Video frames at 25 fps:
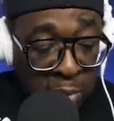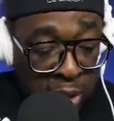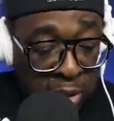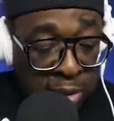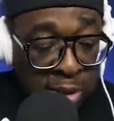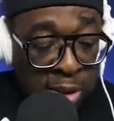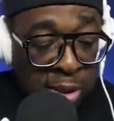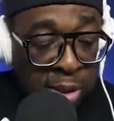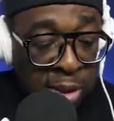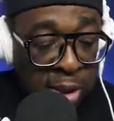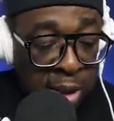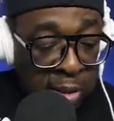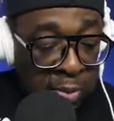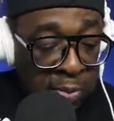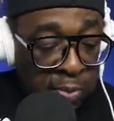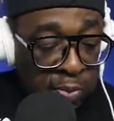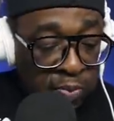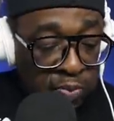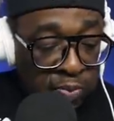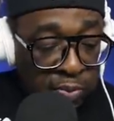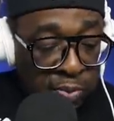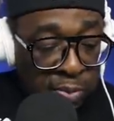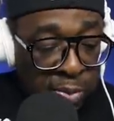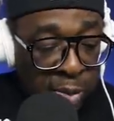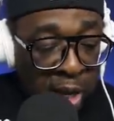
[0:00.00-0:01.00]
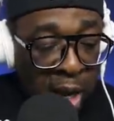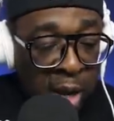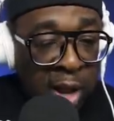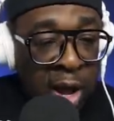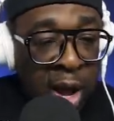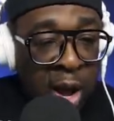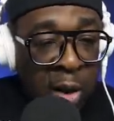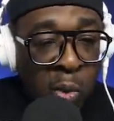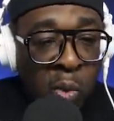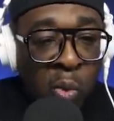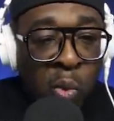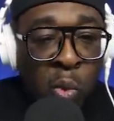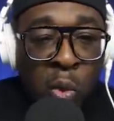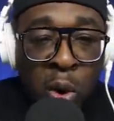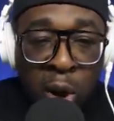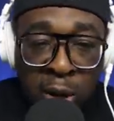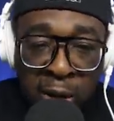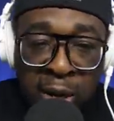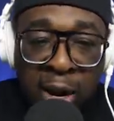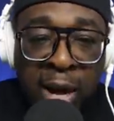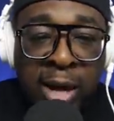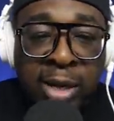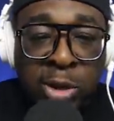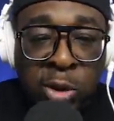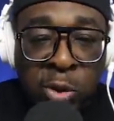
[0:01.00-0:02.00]
as i said i got
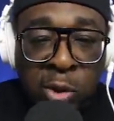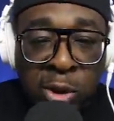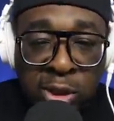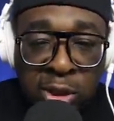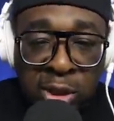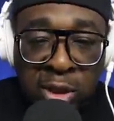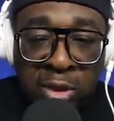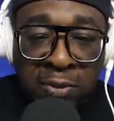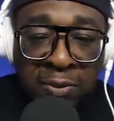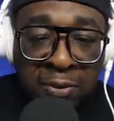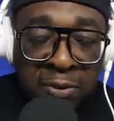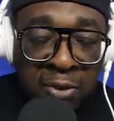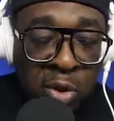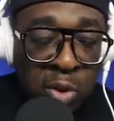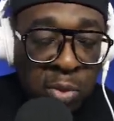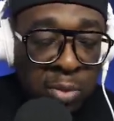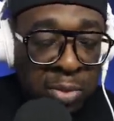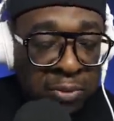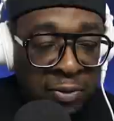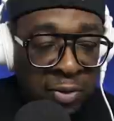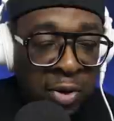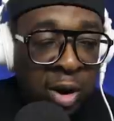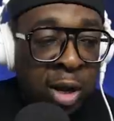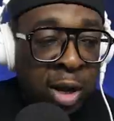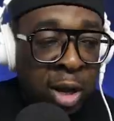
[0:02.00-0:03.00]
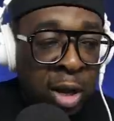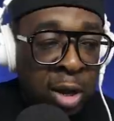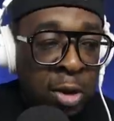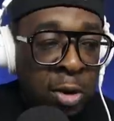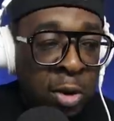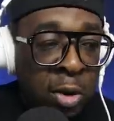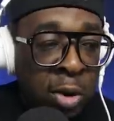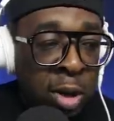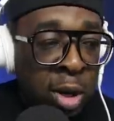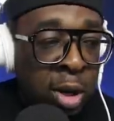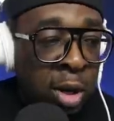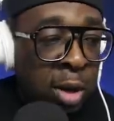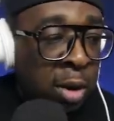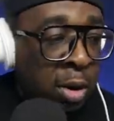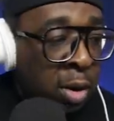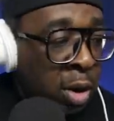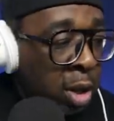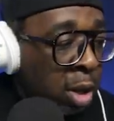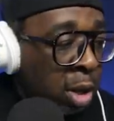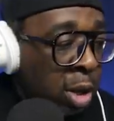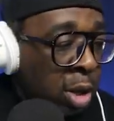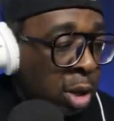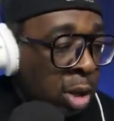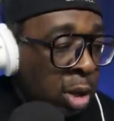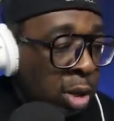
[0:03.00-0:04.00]
one last question for you before i get you out of here
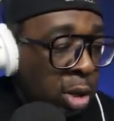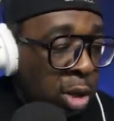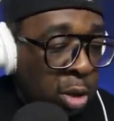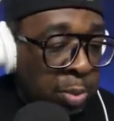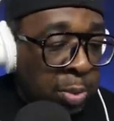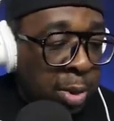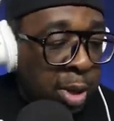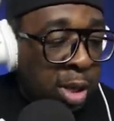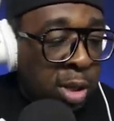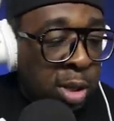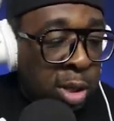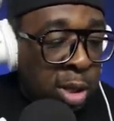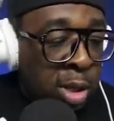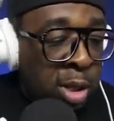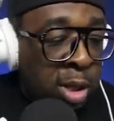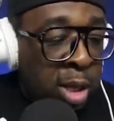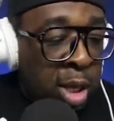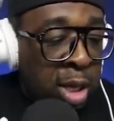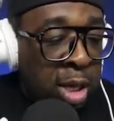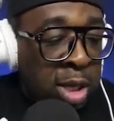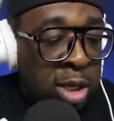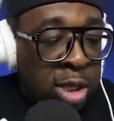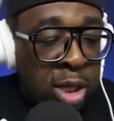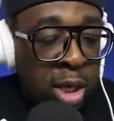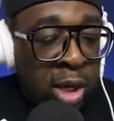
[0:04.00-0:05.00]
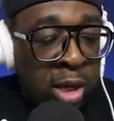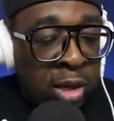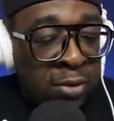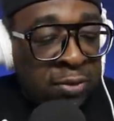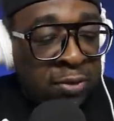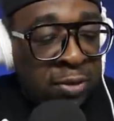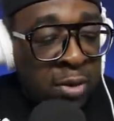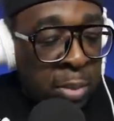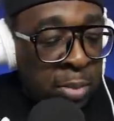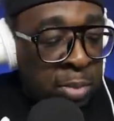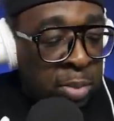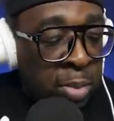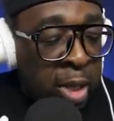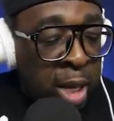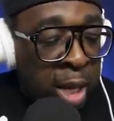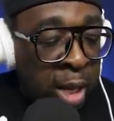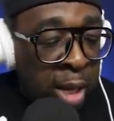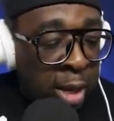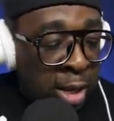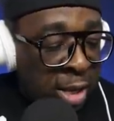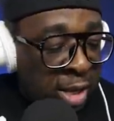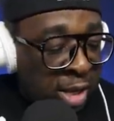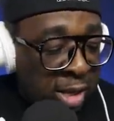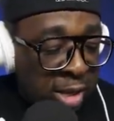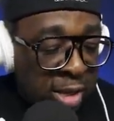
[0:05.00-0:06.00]
you've been djing from
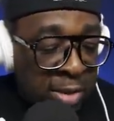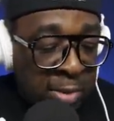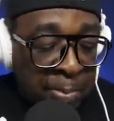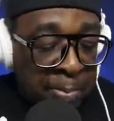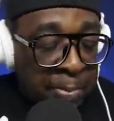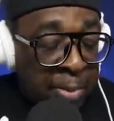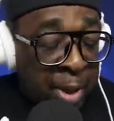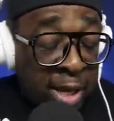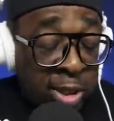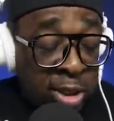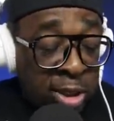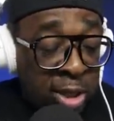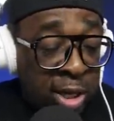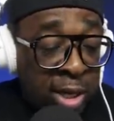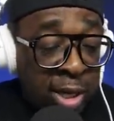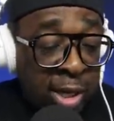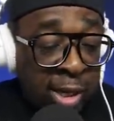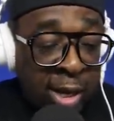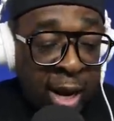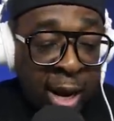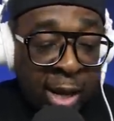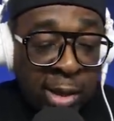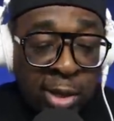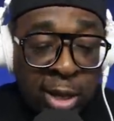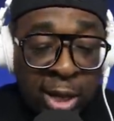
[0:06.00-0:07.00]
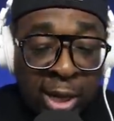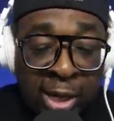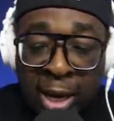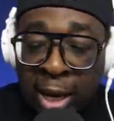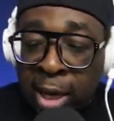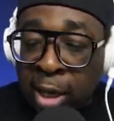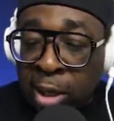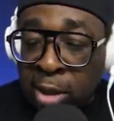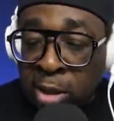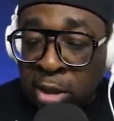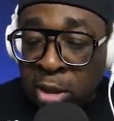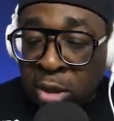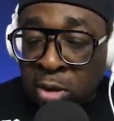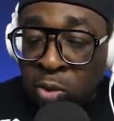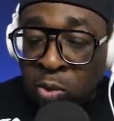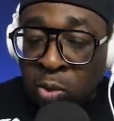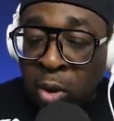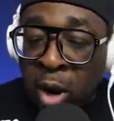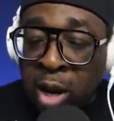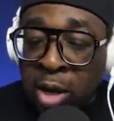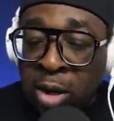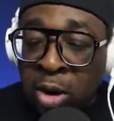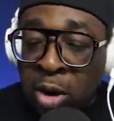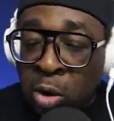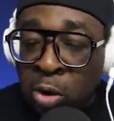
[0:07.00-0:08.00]
the the basically 1980 till
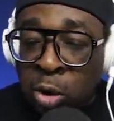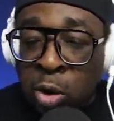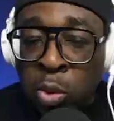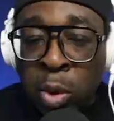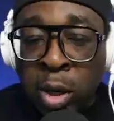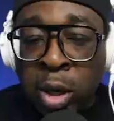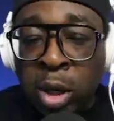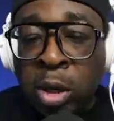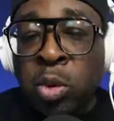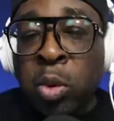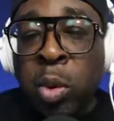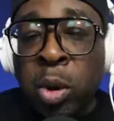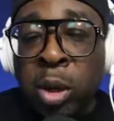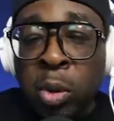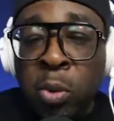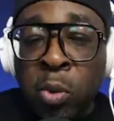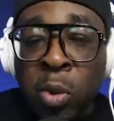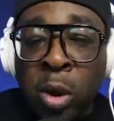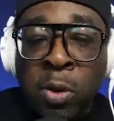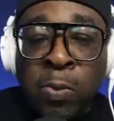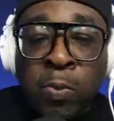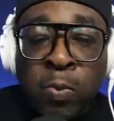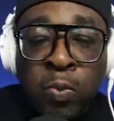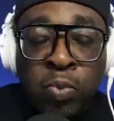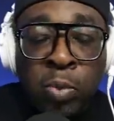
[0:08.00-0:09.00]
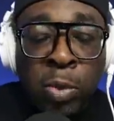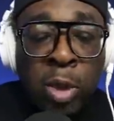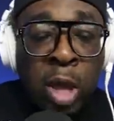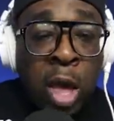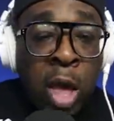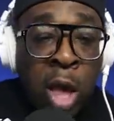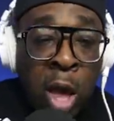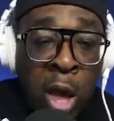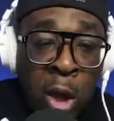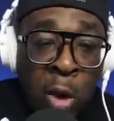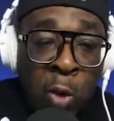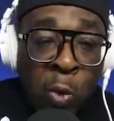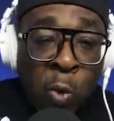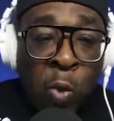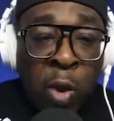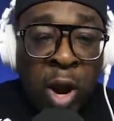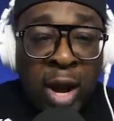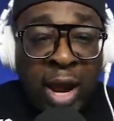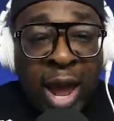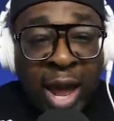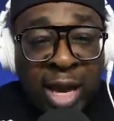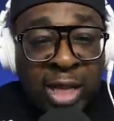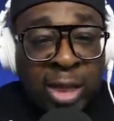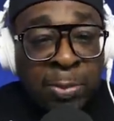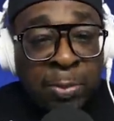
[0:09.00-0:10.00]
right now 2021
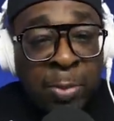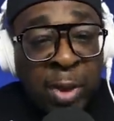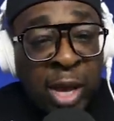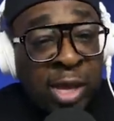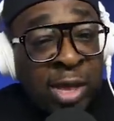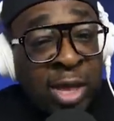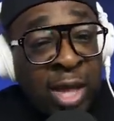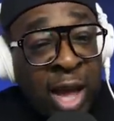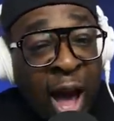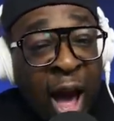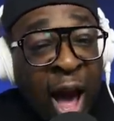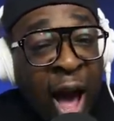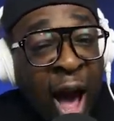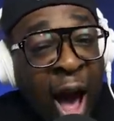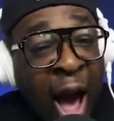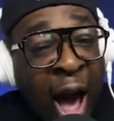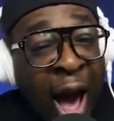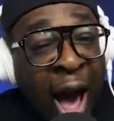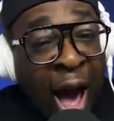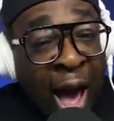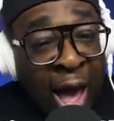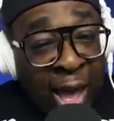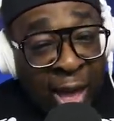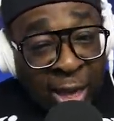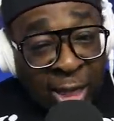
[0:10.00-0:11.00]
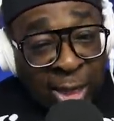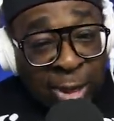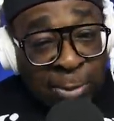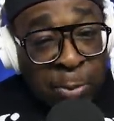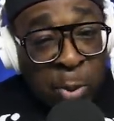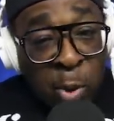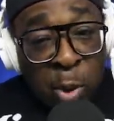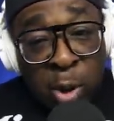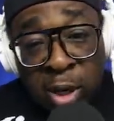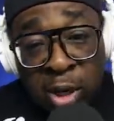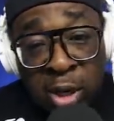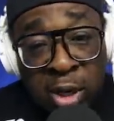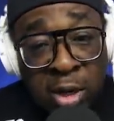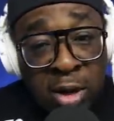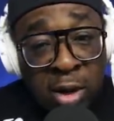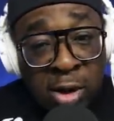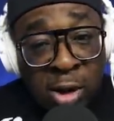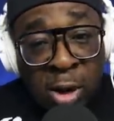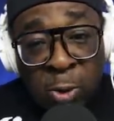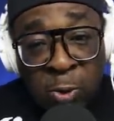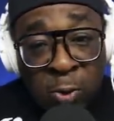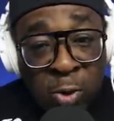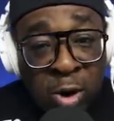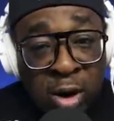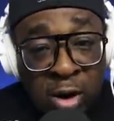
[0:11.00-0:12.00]
when has been the highest point in your
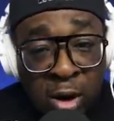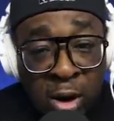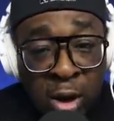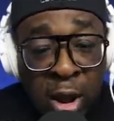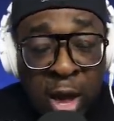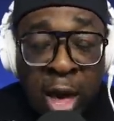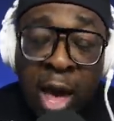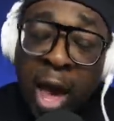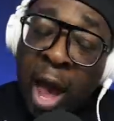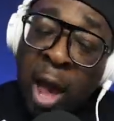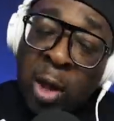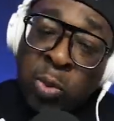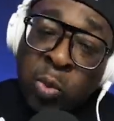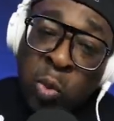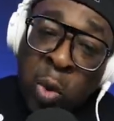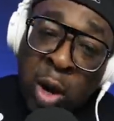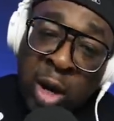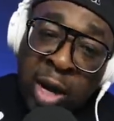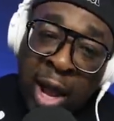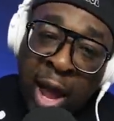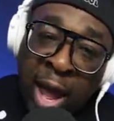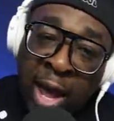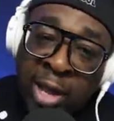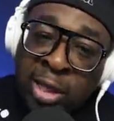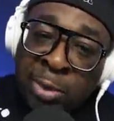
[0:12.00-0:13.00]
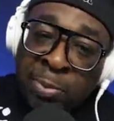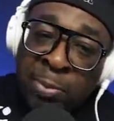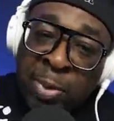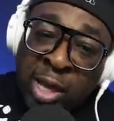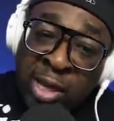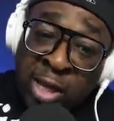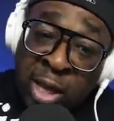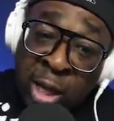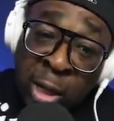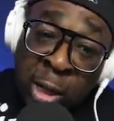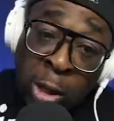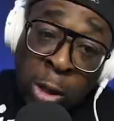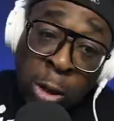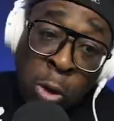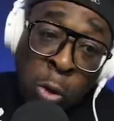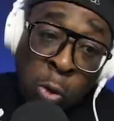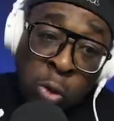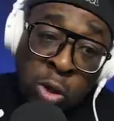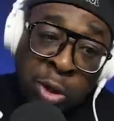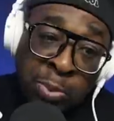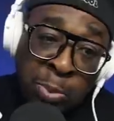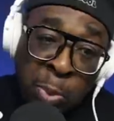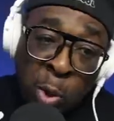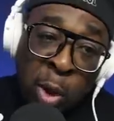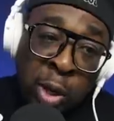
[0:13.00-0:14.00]
career and when has been the
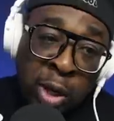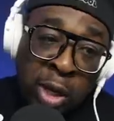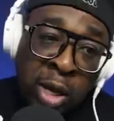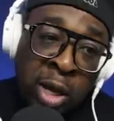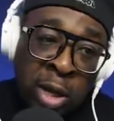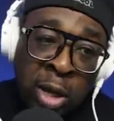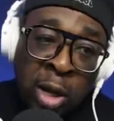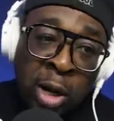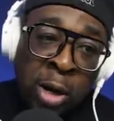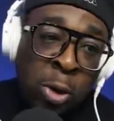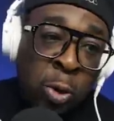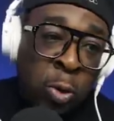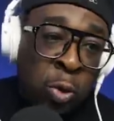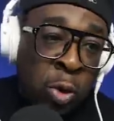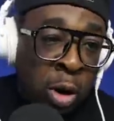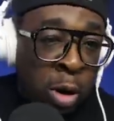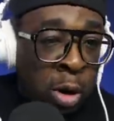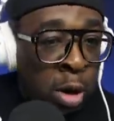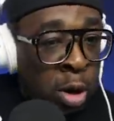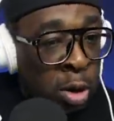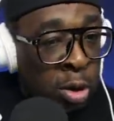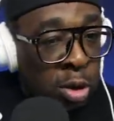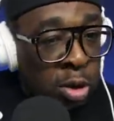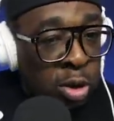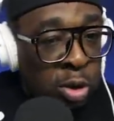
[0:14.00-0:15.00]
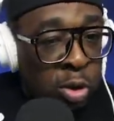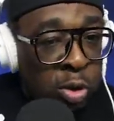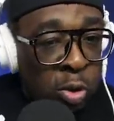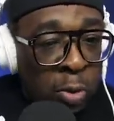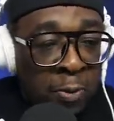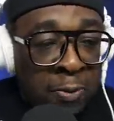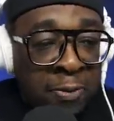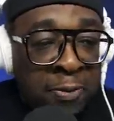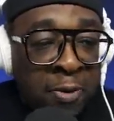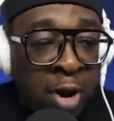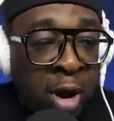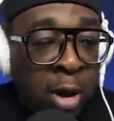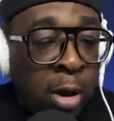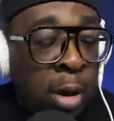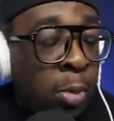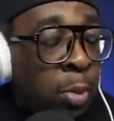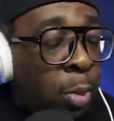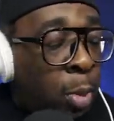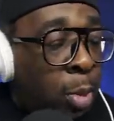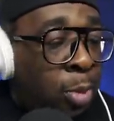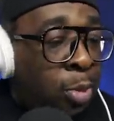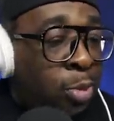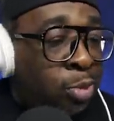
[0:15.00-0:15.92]
lowest point in your career so far